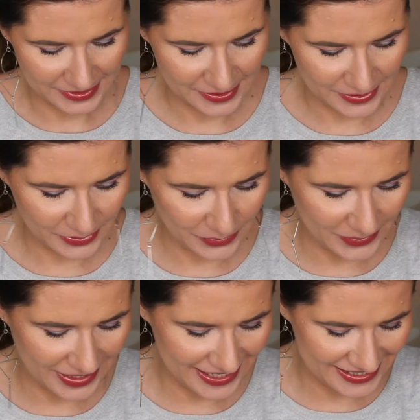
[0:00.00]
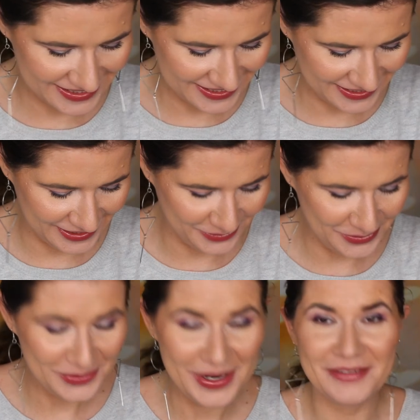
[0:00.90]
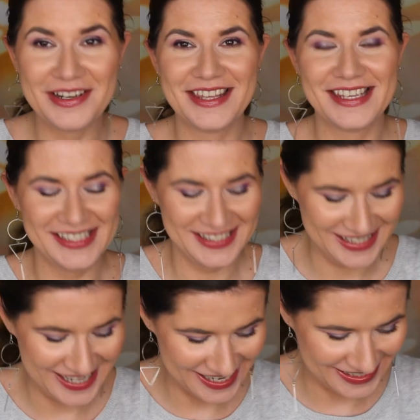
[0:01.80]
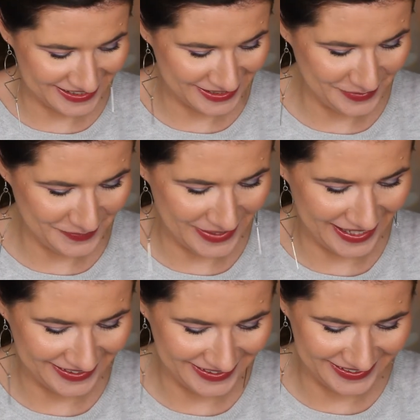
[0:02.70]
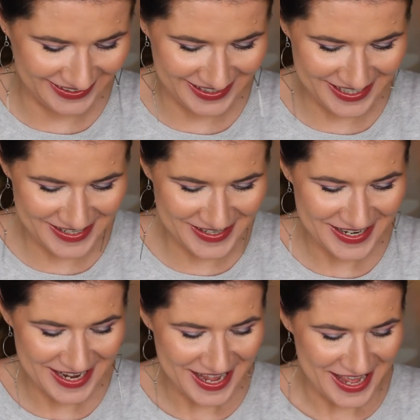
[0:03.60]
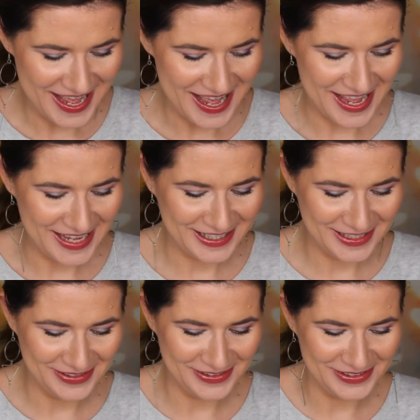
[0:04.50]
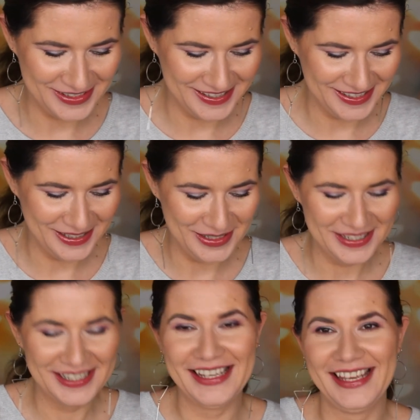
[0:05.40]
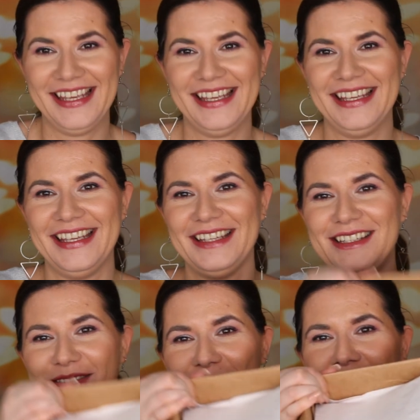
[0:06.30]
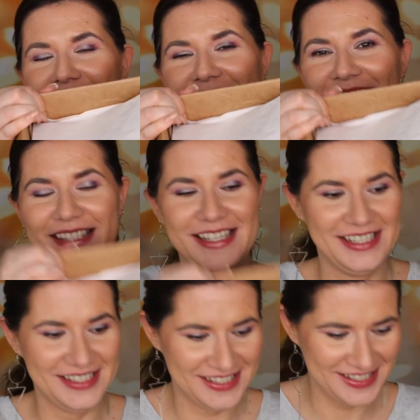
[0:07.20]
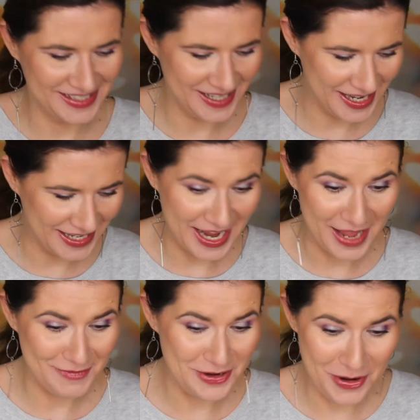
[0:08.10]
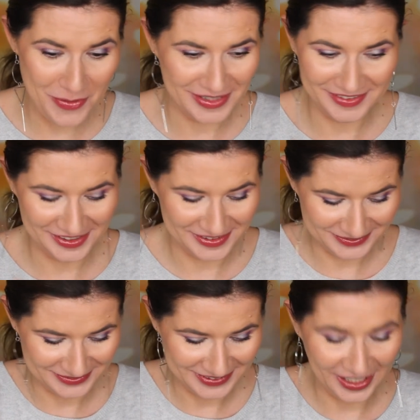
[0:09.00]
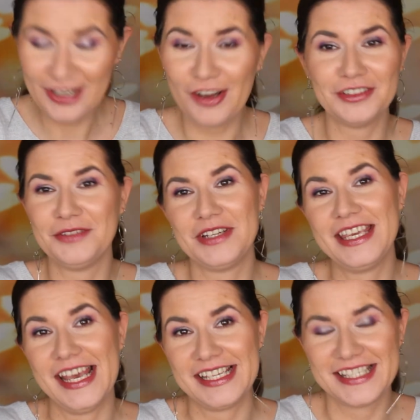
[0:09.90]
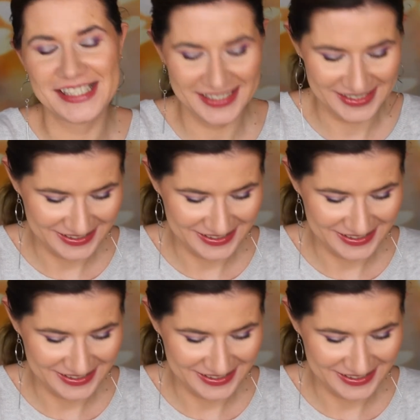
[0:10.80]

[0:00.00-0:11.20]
So let's see. Ooh, everything is nice packed in here. I can't see what's inside. I have no idea. I can't even guess.